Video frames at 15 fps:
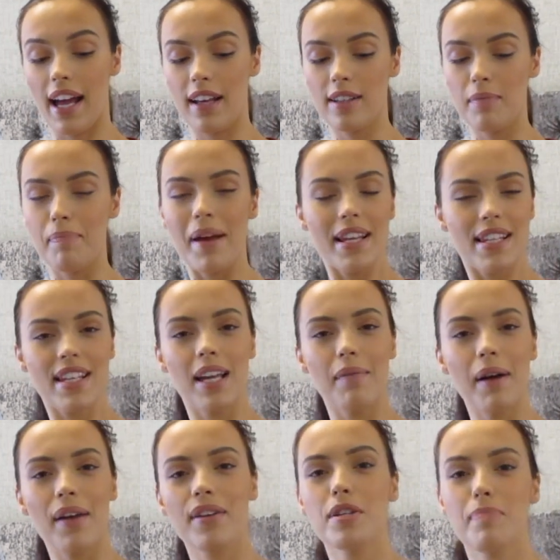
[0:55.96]
the best thing
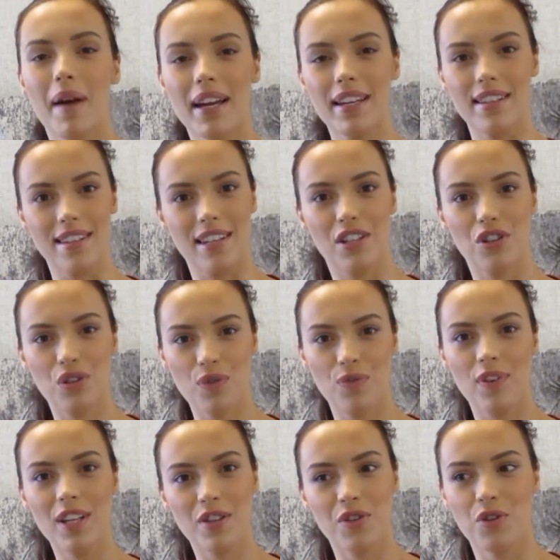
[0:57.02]
about this bag is it just
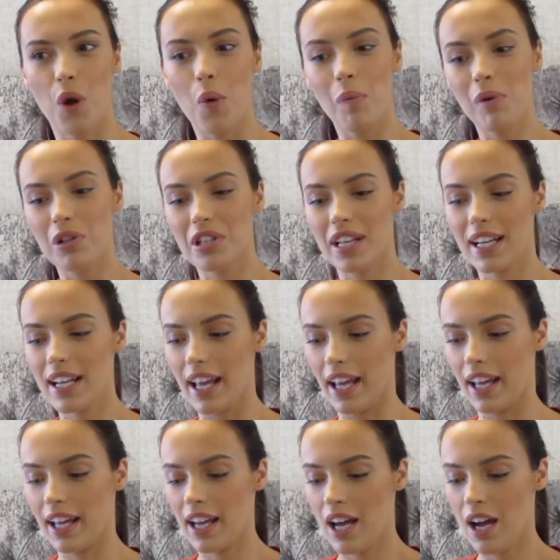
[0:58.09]
fits so much in
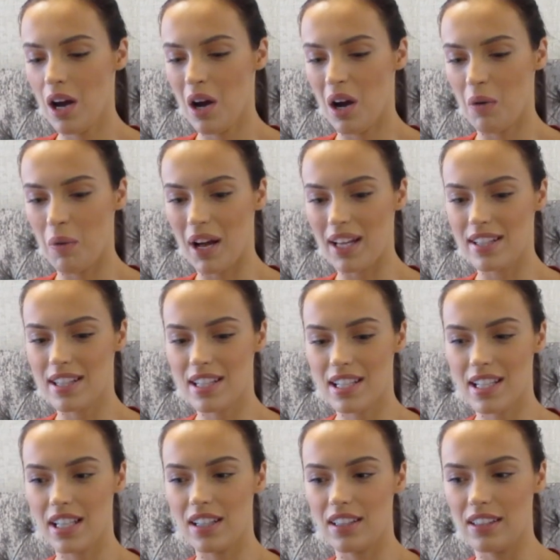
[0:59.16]
it while
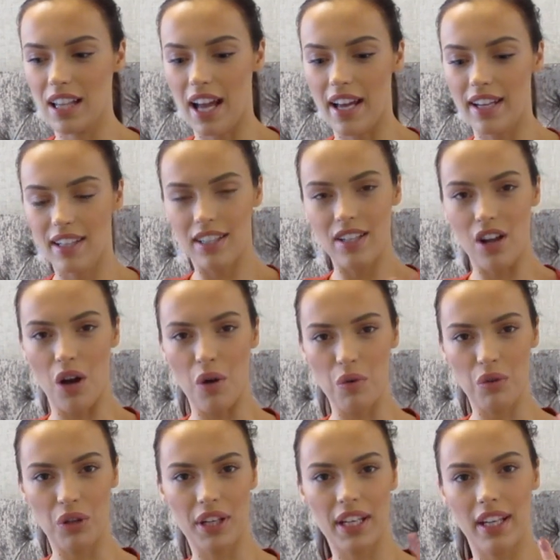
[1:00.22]
still, like, you know,
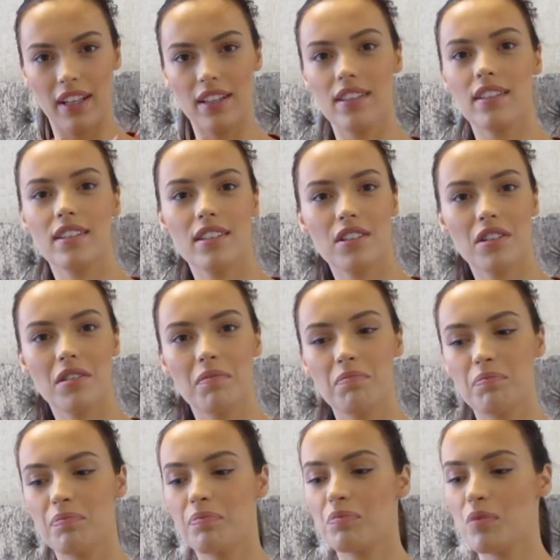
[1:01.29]
looking
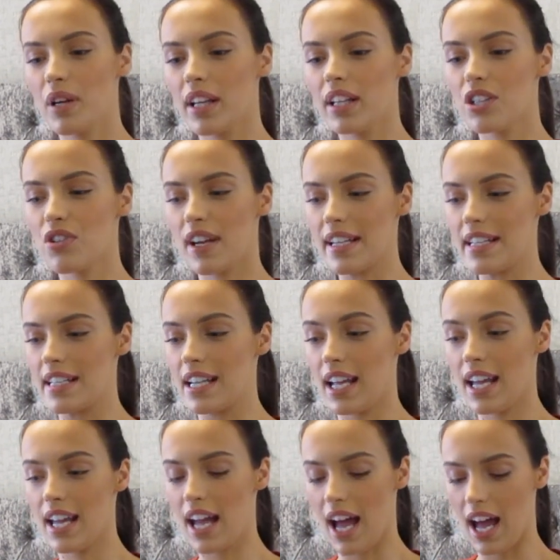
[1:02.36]
really
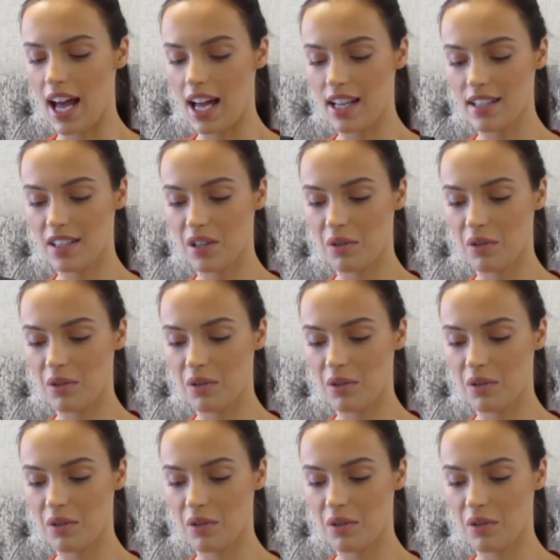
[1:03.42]
trendy and